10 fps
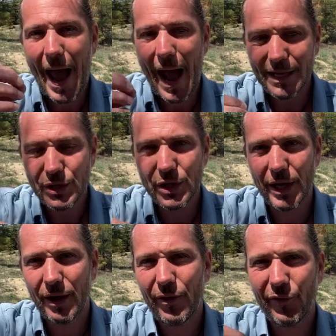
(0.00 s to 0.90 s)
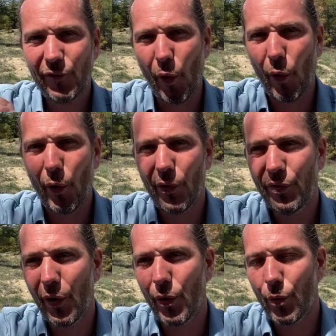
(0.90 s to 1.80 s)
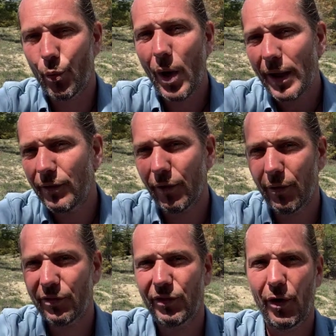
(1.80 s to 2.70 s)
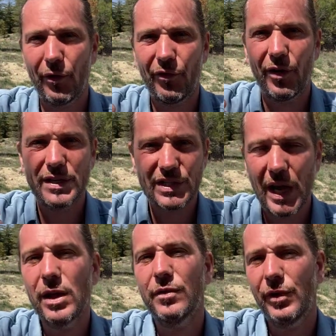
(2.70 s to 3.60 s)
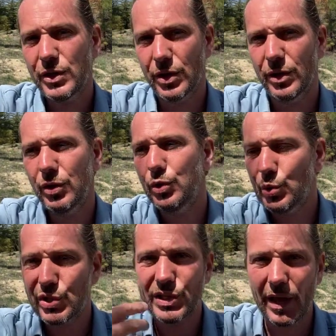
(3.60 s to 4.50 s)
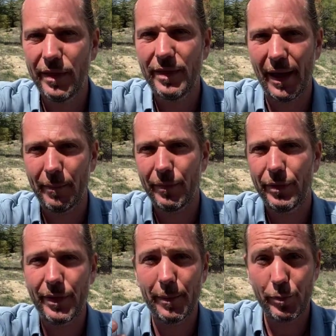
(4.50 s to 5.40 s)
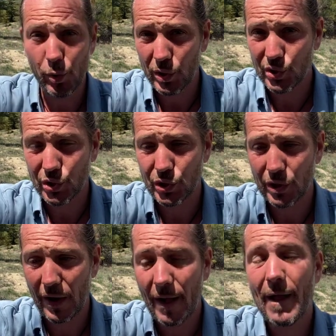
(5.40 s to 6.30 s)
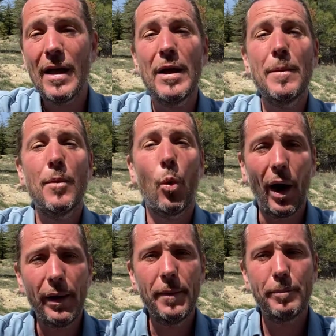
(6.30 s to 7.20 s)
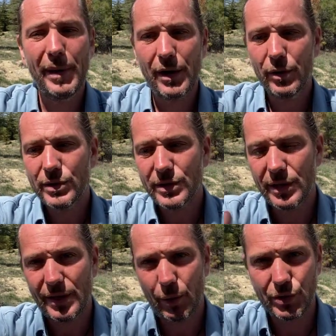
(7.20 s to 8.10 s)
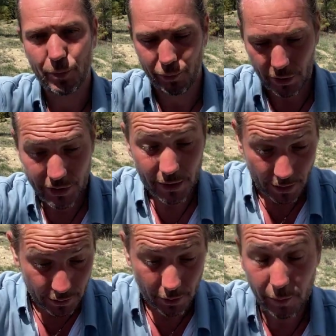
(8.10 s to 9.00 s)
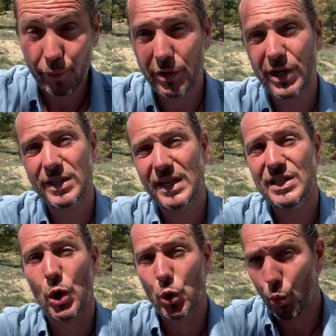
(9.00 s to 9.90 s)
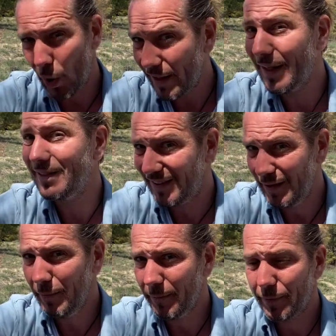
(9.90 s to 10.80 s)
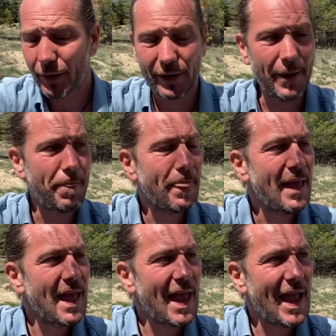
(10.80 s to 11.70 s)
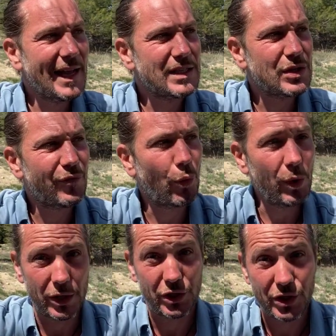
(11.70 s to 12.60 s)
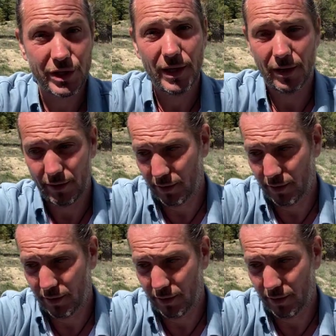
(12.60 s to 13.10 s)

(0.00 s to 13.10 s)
asking for the writers of science fiction to send them the books. Why? Because there was a project, and the project is Red Team, okay? And for which is still